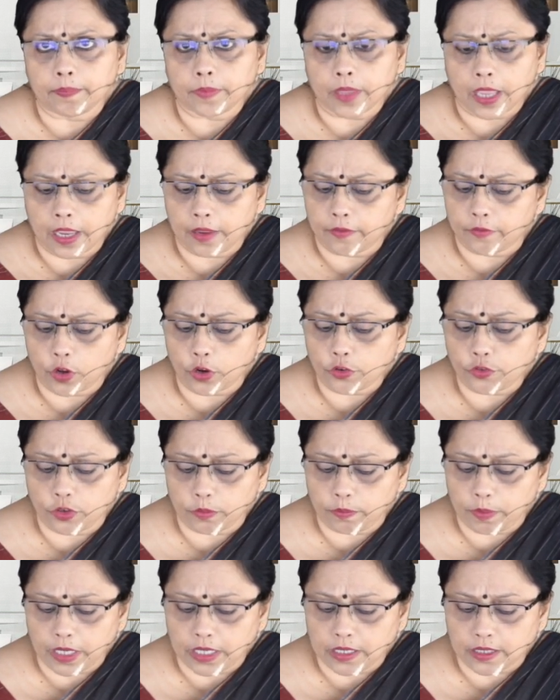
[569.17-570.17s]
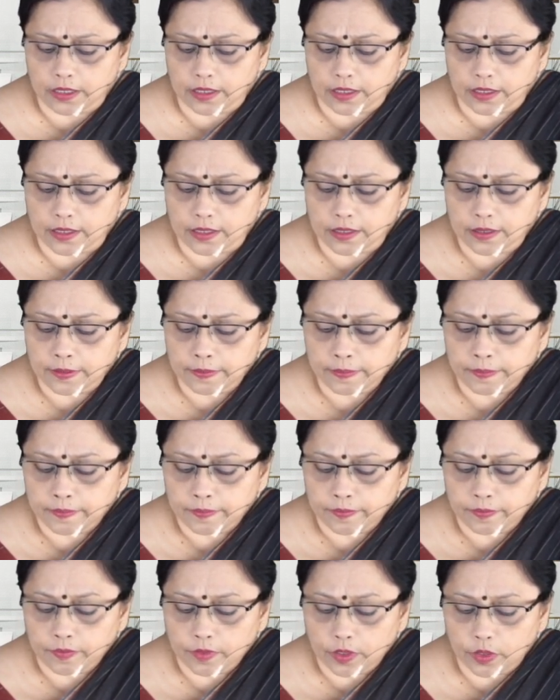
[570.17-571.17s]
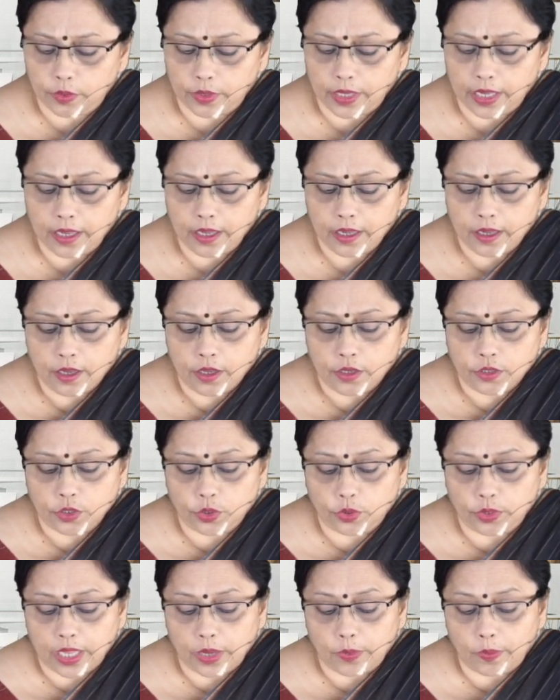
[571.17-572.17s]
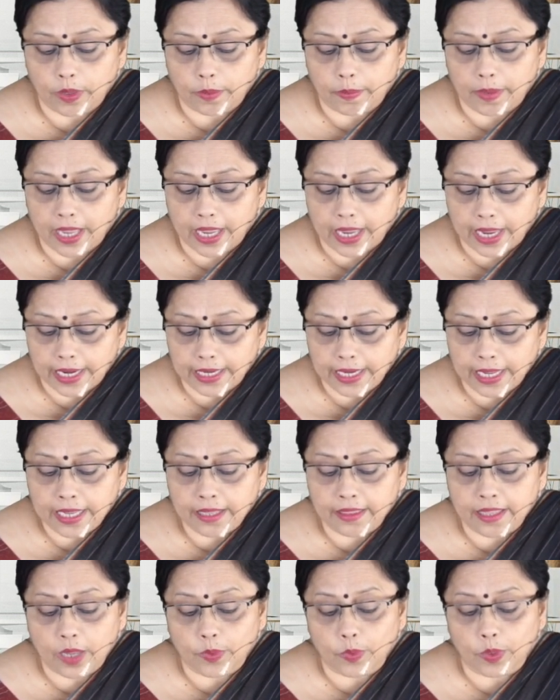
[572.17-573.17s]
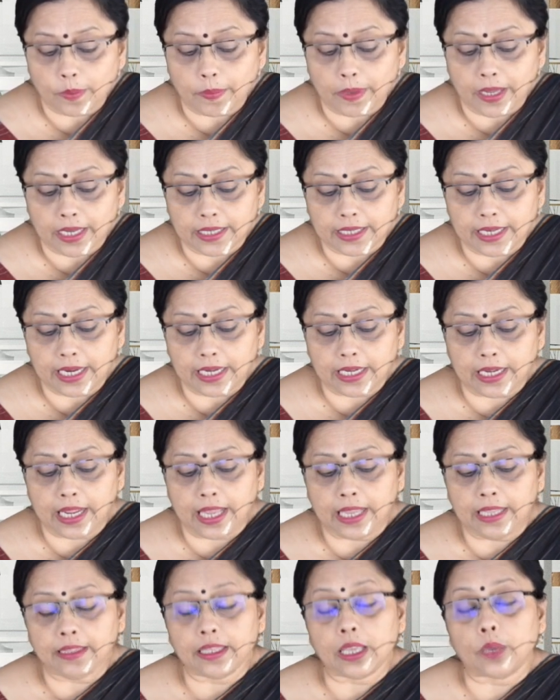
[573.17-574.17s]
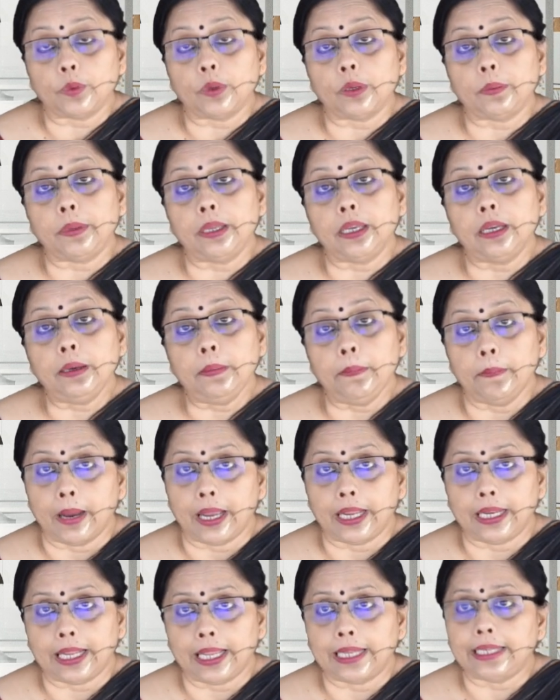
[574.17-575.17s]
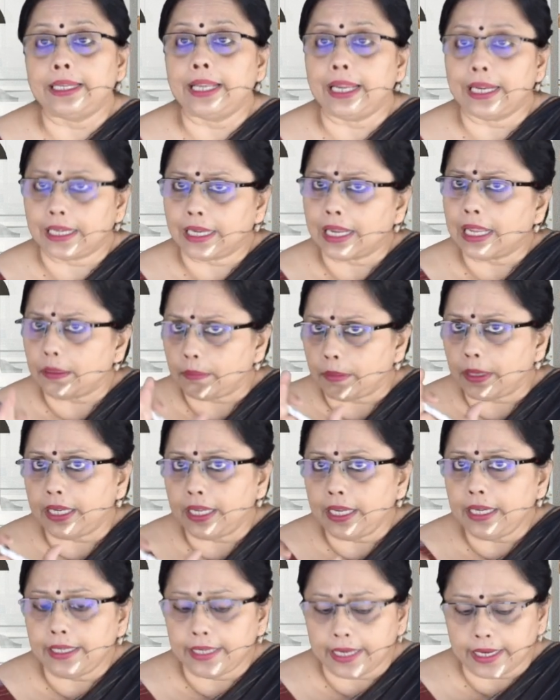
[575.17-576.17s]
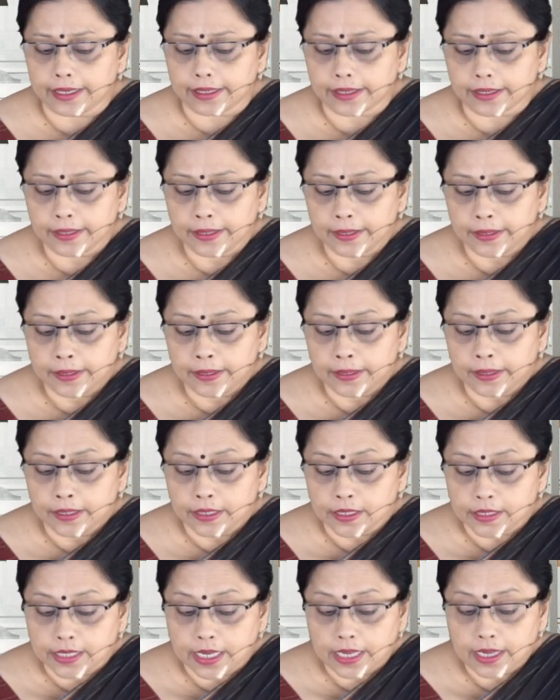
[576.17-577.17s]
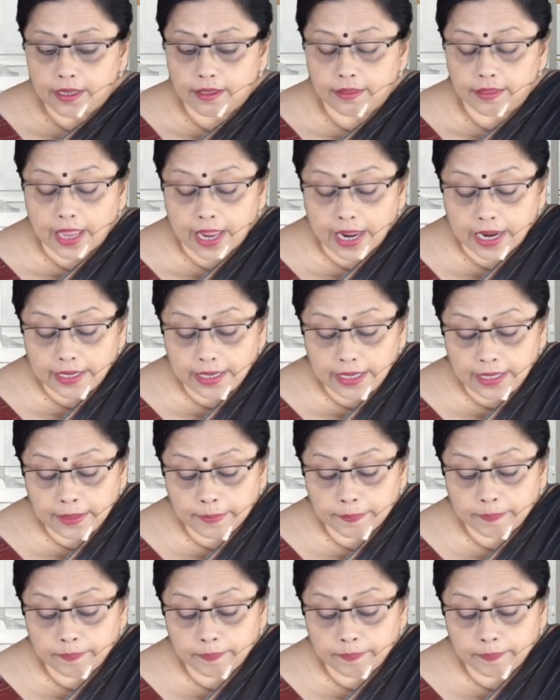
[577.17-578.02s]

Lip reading: I have not repeated it. Okay, so there will be a heading, there will be a dateline, there will be a byline. Dateline meaning date. See the heading.